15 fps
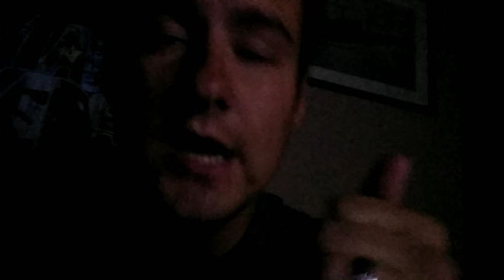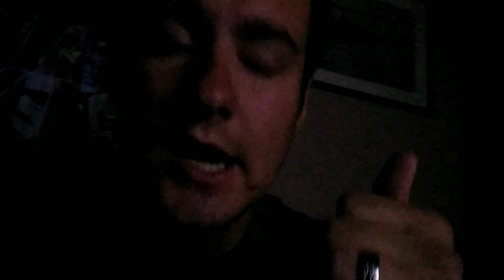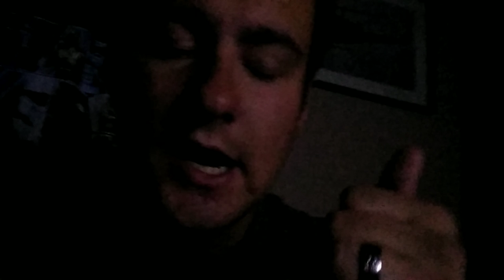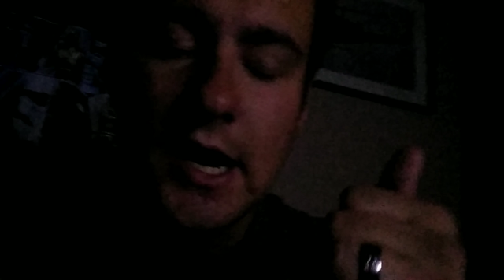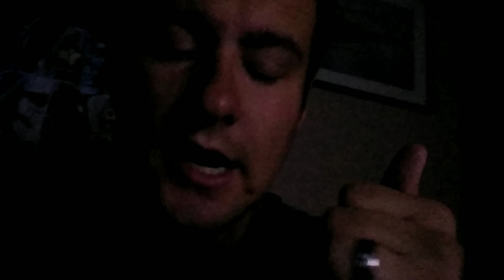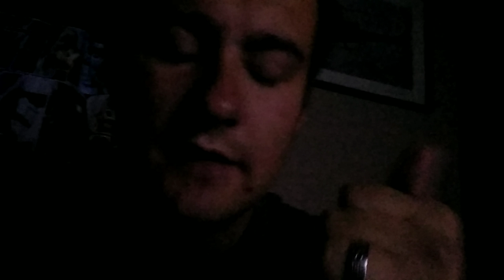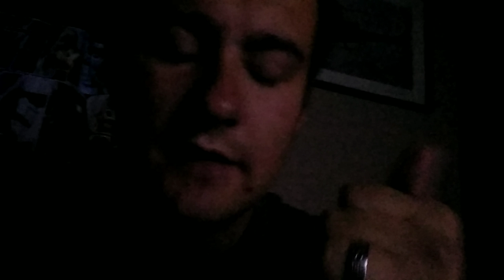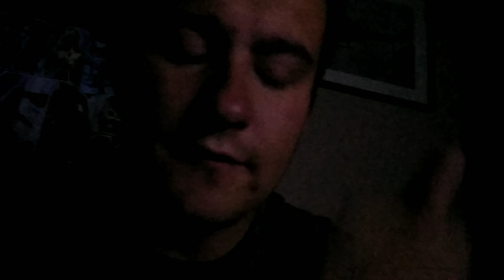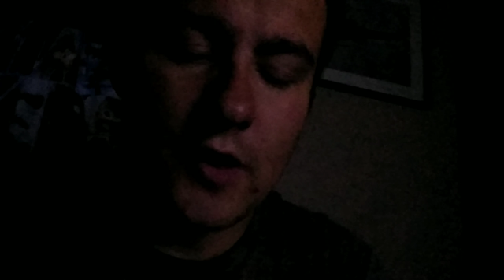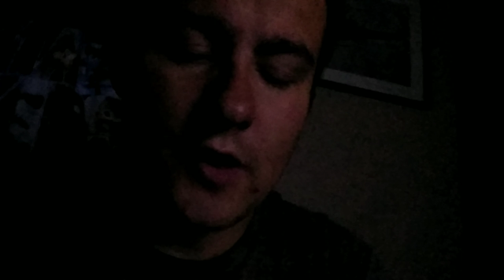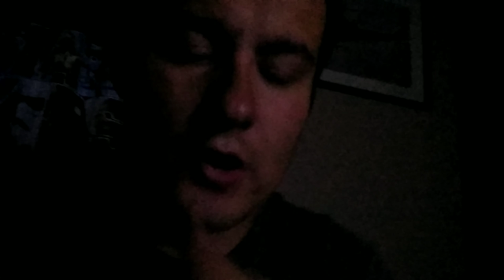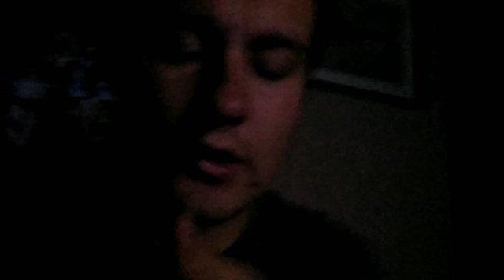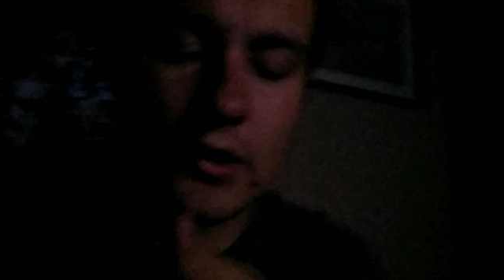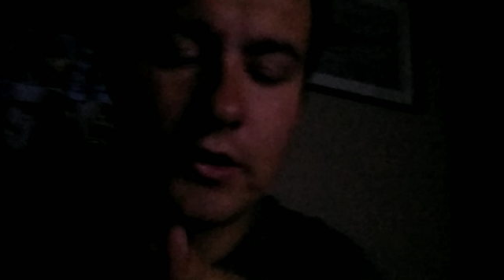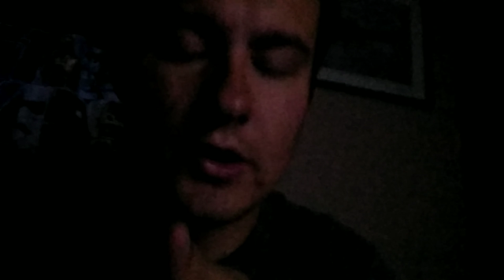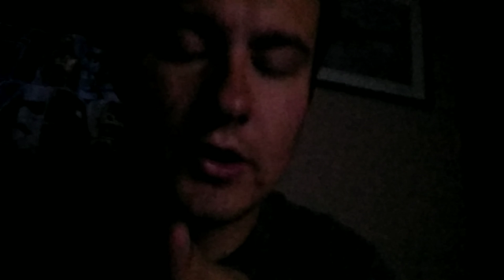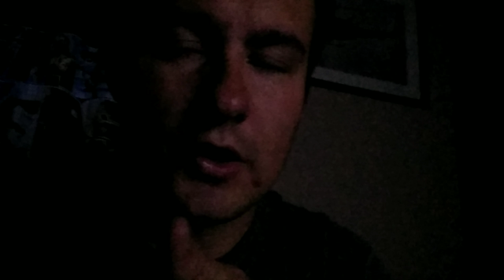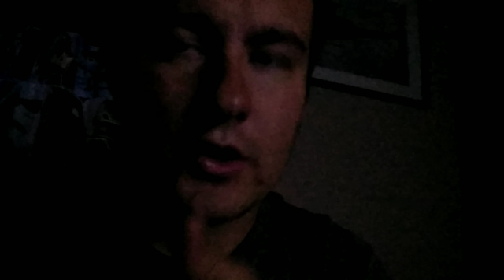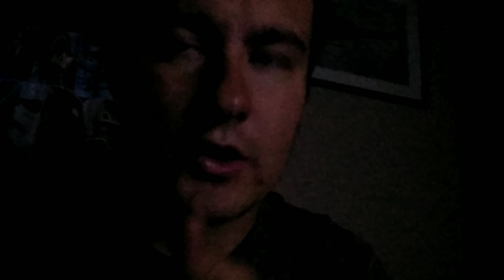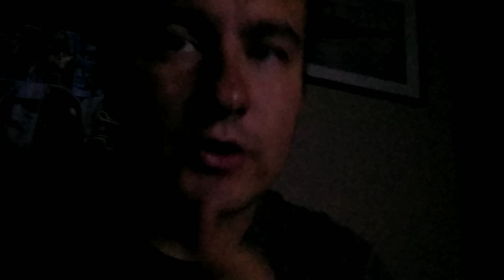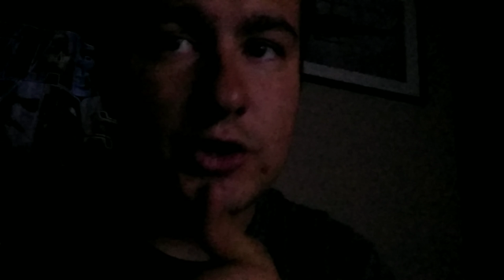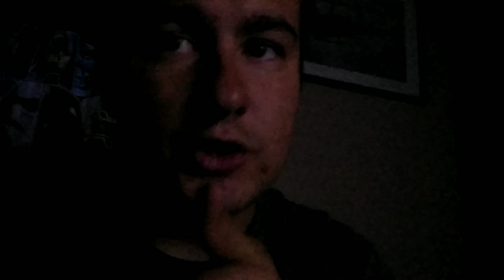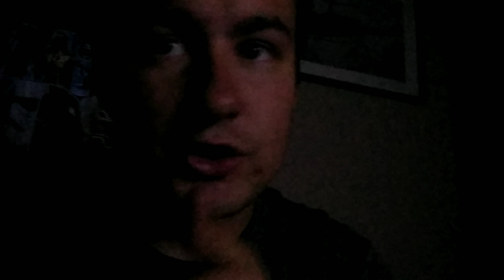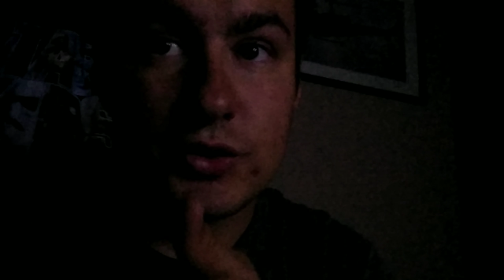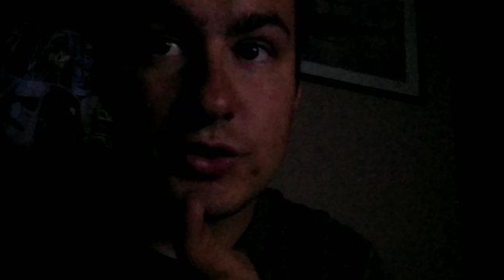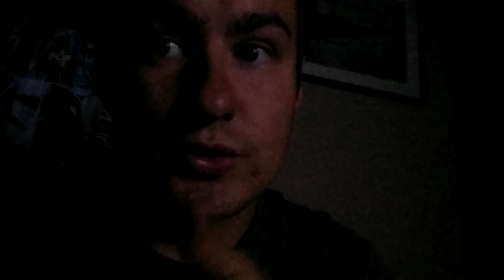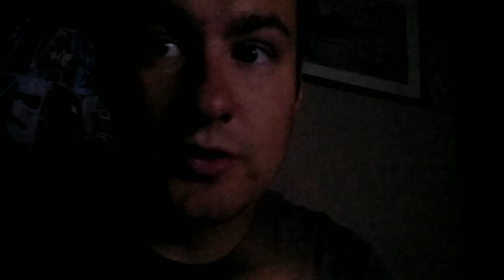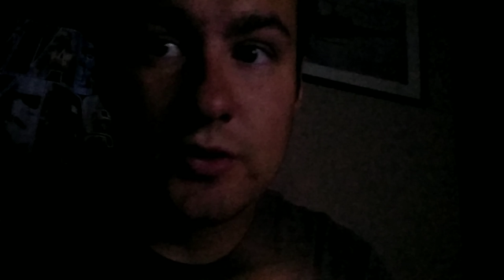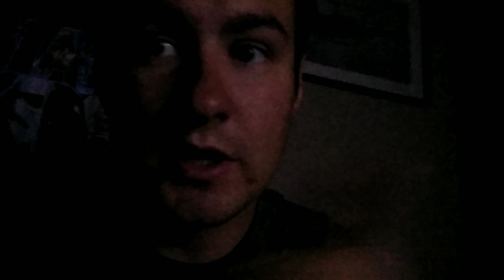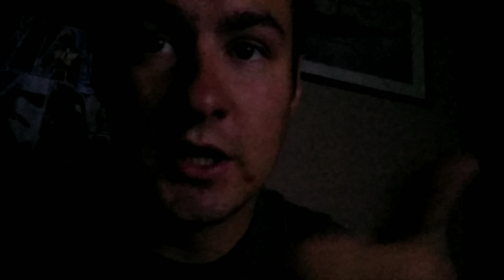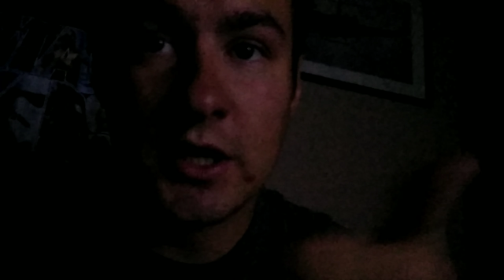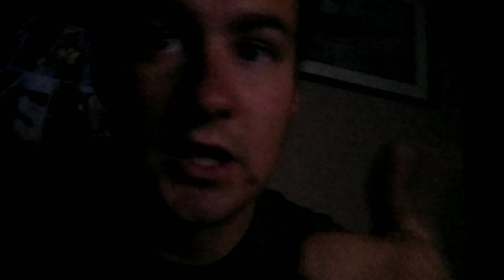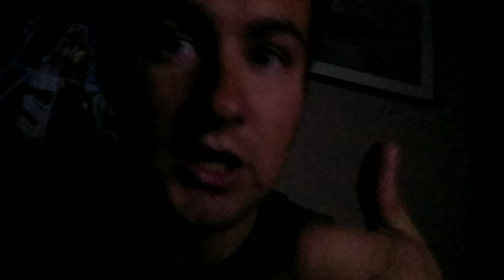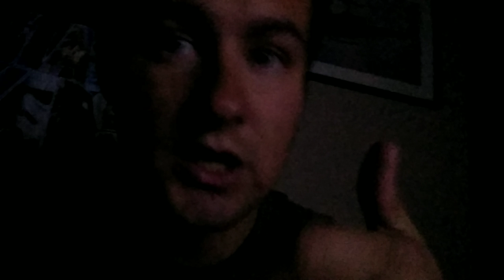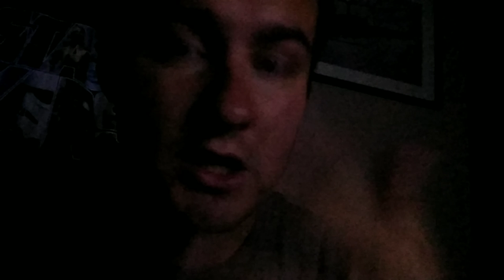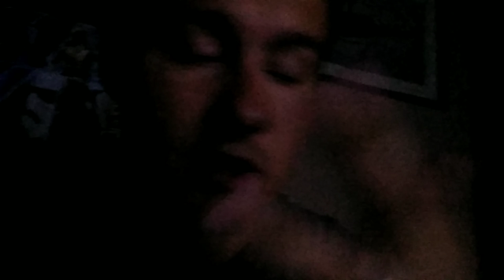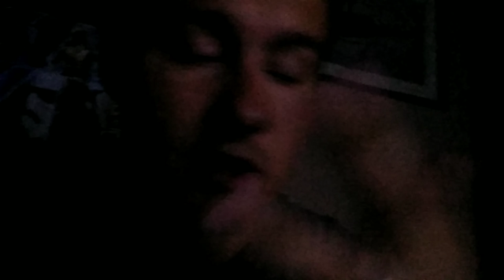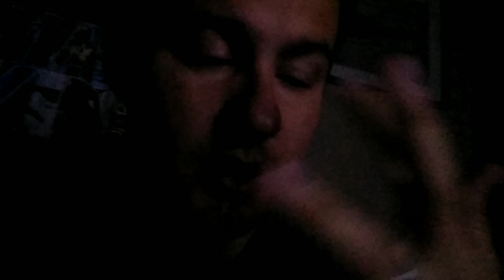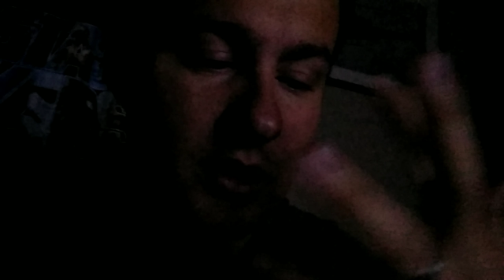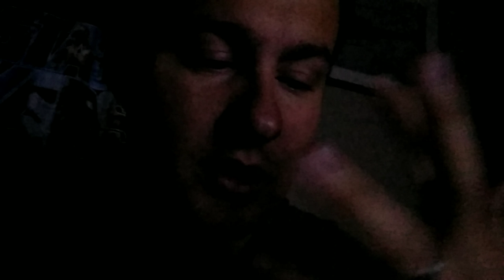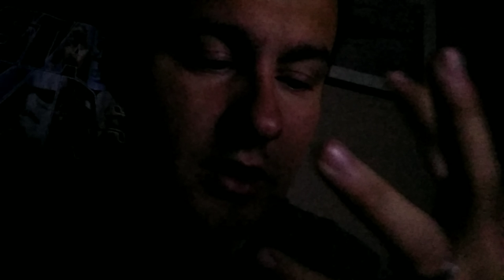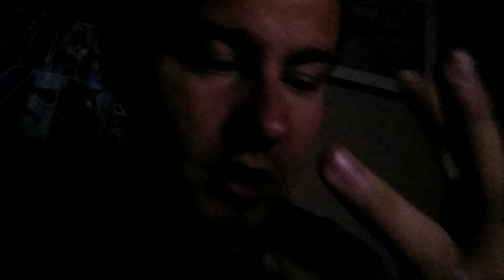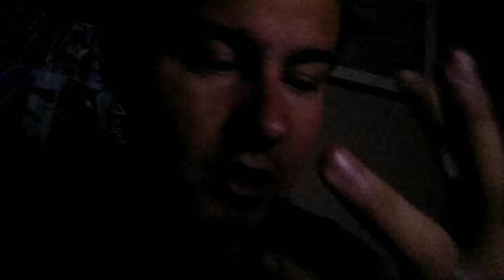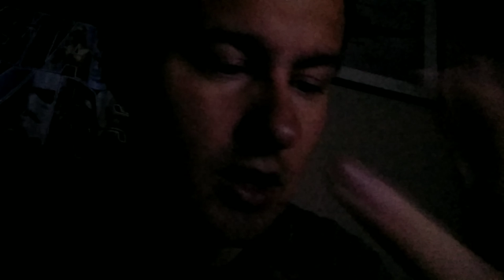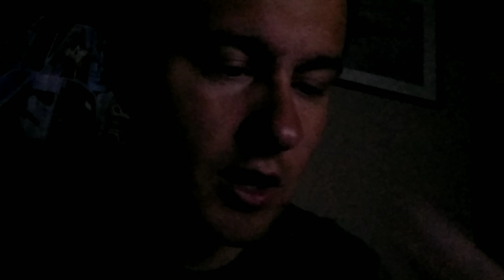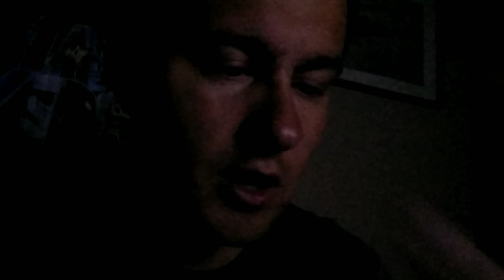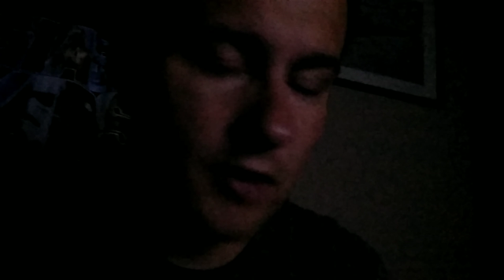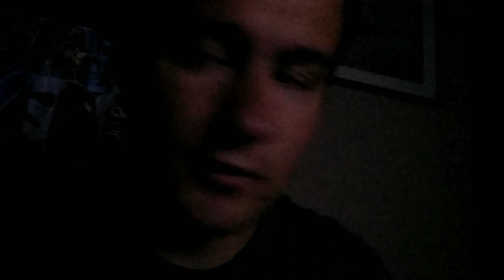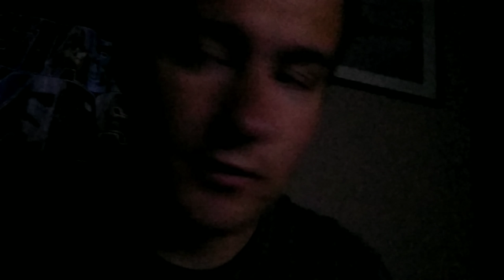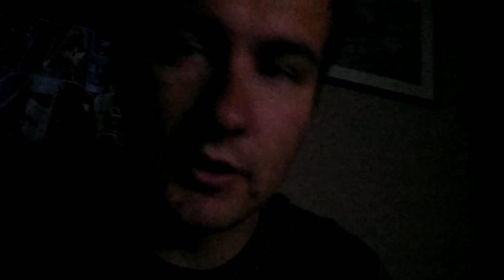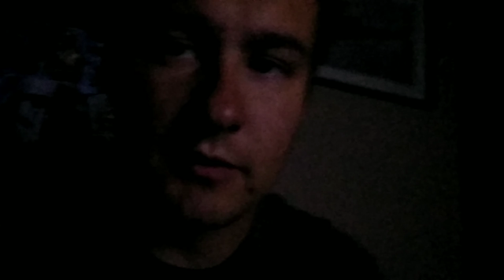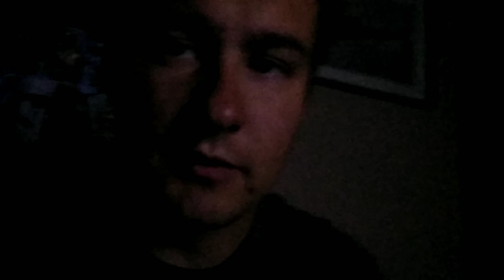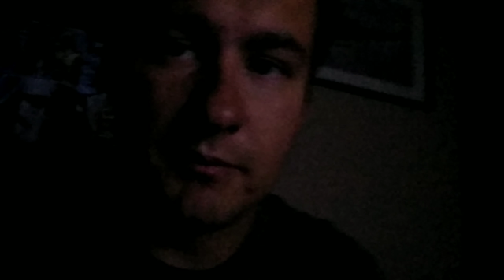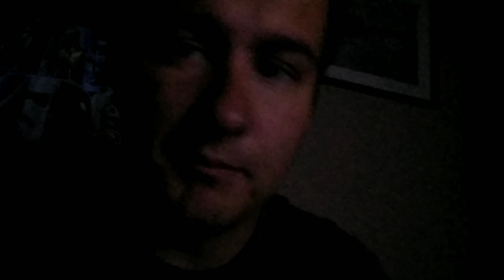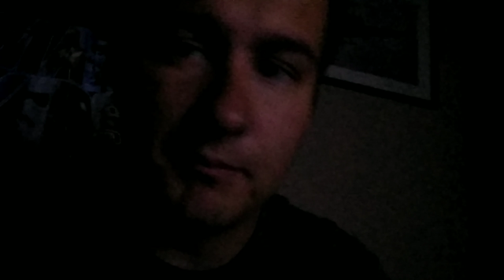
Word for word: and follow her too and then I will